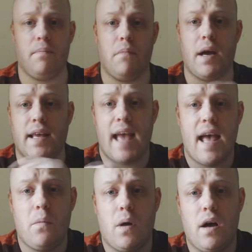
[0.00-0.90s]
my
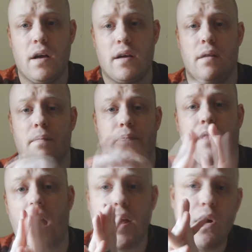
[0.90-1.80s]
care work,
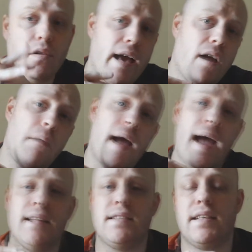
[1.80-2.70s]
I got down on my
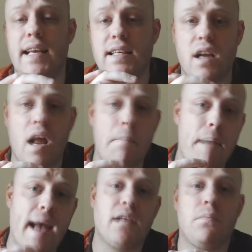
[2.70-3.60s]
hands and knees and I
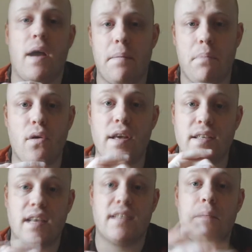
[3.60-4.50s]
begged my
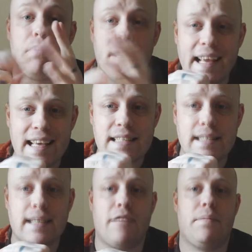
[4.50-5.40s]
employers. I said,
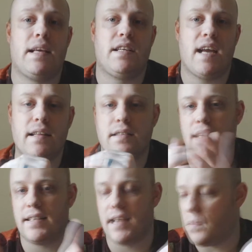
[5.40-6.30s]
please give me a chance.
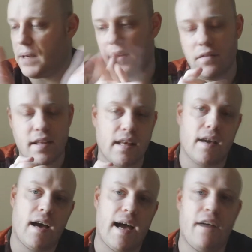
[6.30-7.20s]
And they said, we don't think you're
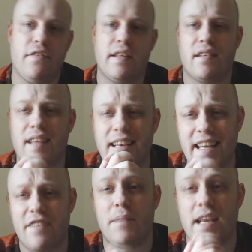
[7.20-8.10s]
cut out for this. I said,
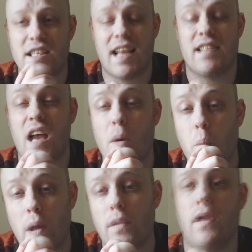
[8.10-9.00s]
give me a chance. I
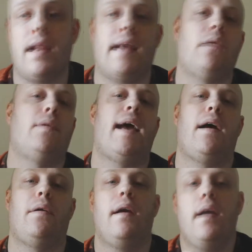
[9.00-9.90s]
will not let you
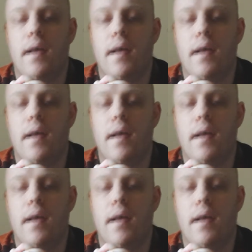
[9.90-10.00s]
down.